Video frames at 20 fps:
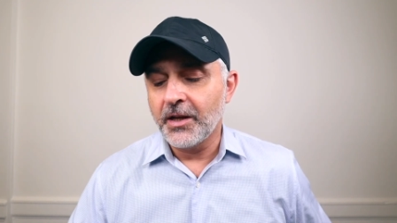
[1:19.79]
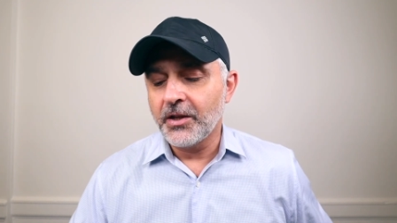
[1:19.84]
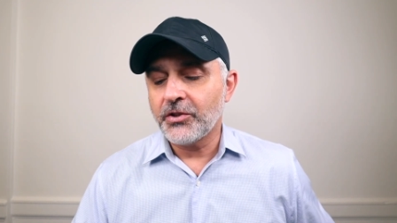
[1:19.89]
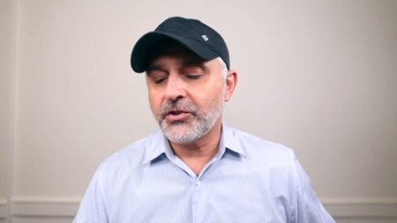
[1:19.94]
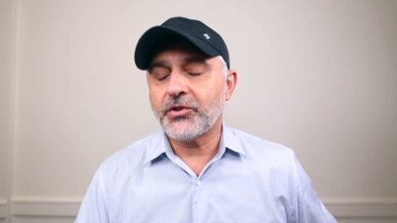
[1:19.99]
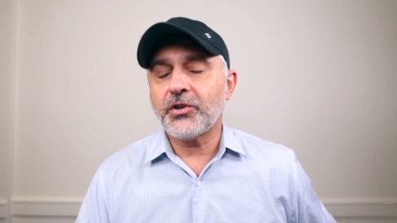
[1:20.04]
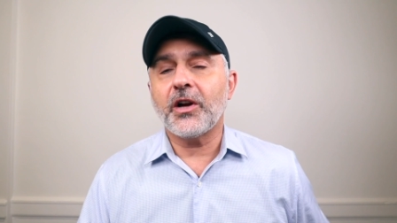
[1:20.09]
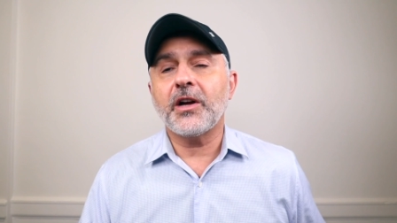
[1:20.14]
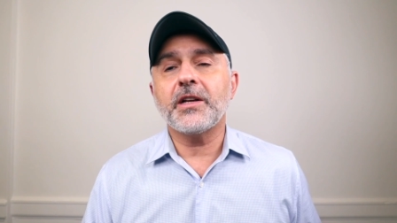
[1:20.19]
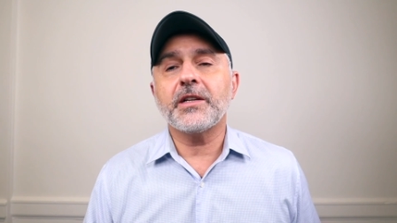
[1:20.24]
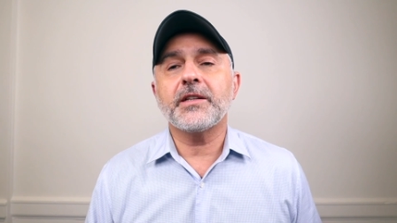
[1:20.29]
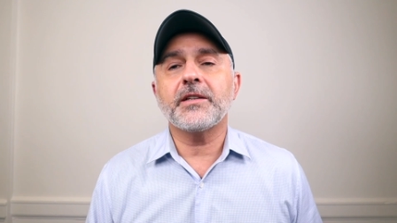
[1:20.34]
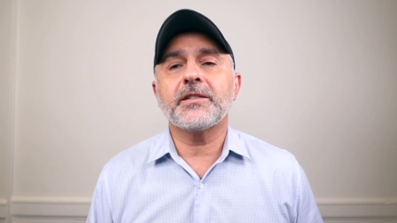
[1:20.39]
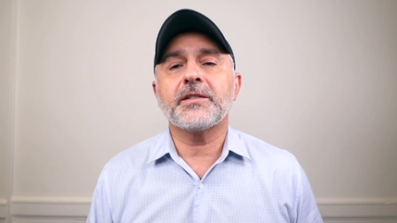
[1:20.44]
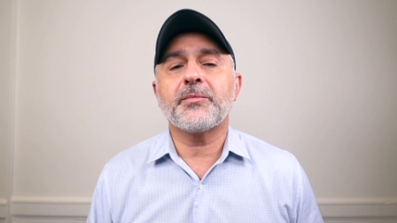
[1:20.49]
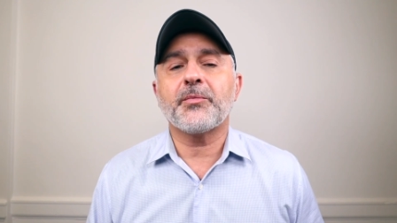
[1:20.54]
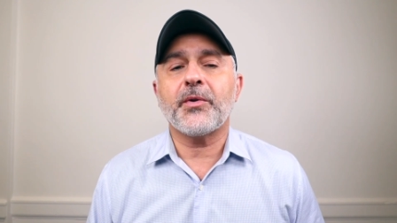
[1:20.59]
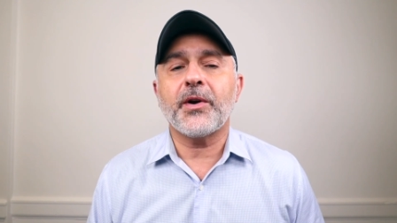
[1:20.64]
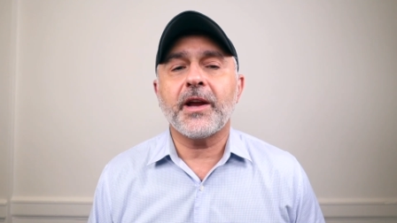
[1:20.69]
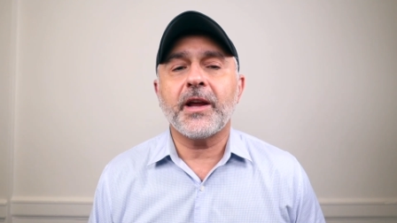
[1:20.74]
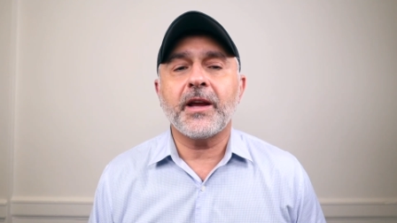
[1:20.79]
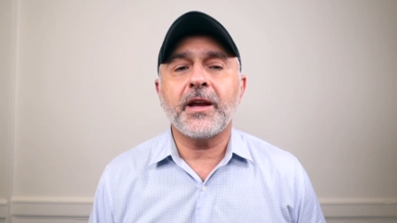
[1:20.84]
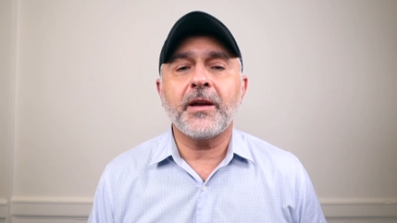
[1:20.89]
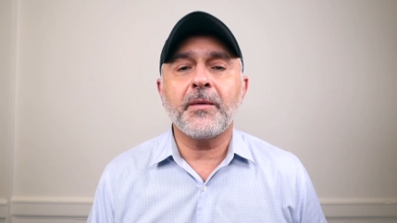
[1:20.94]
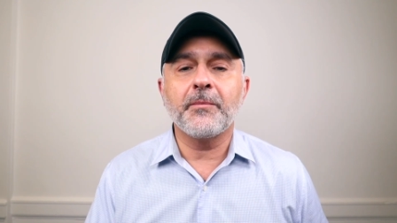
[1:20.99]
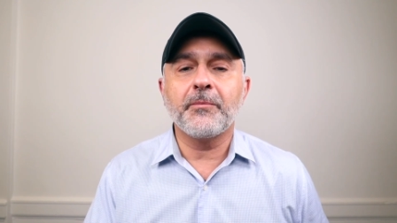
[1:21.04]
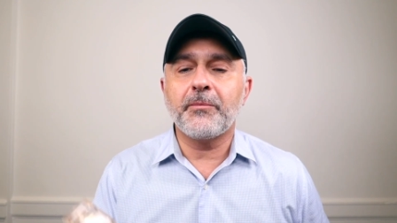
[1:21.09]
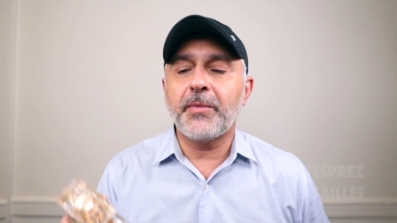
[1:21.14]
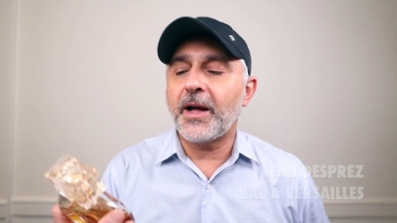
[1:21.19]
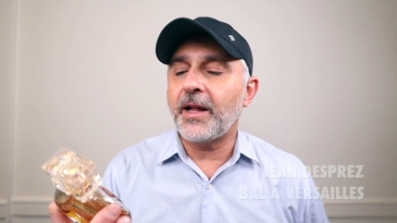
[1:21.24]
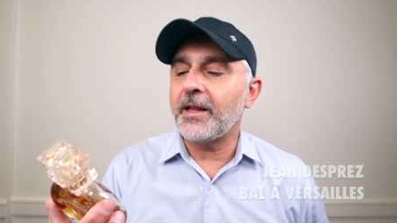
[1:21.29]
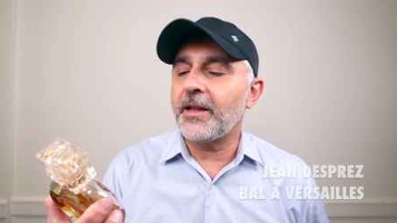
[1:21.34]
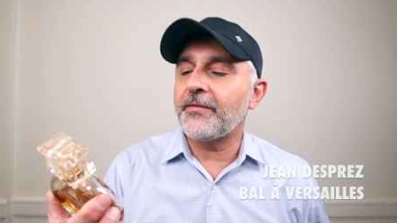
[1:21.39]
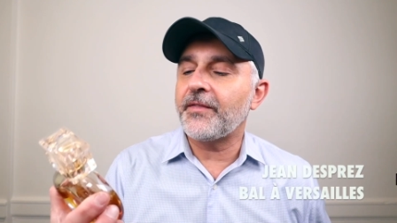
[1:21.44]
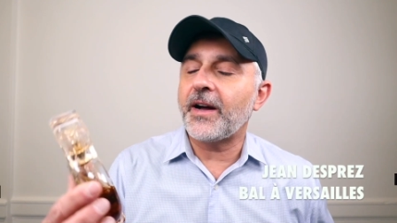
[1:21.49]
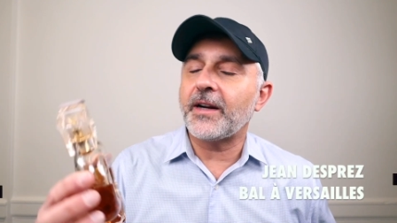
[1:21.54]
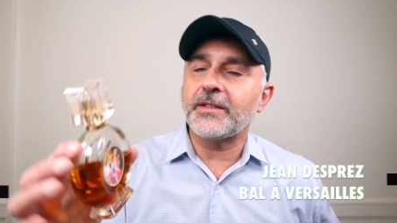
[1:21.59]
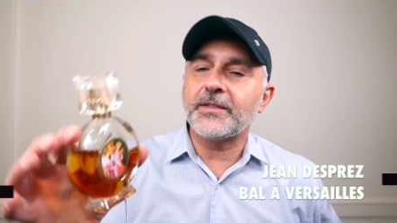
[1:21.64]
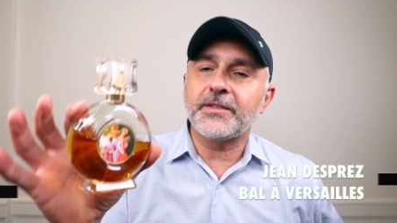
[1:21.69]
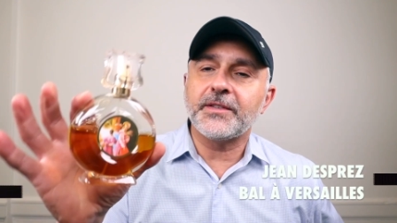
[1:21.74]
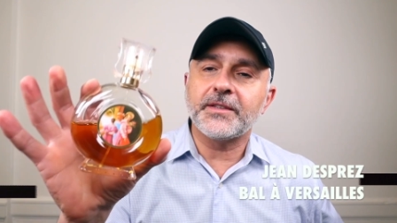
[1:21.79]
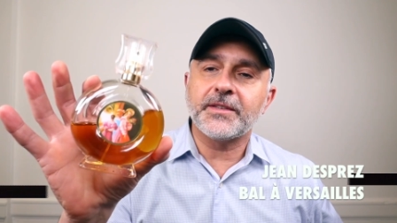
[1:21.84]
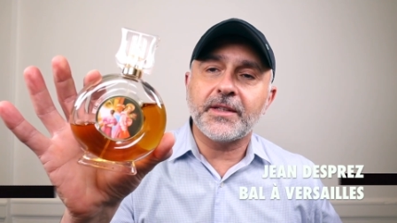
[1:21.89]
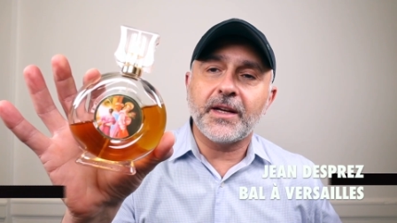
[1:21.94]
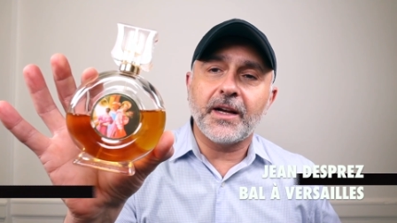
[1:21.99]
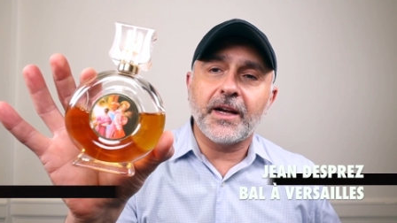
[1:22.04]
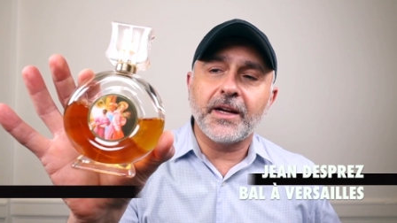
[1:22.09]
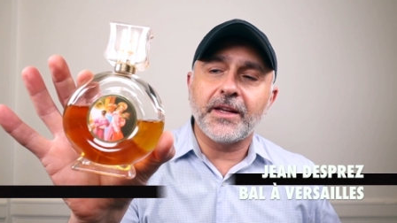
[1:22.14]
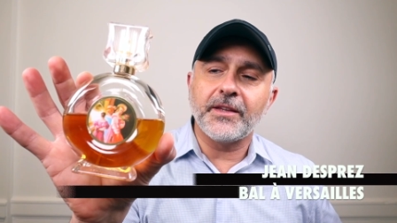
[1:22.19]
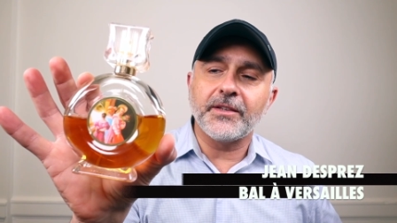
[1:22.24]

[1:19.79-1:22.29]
Jean Desprez Bal a Versailles,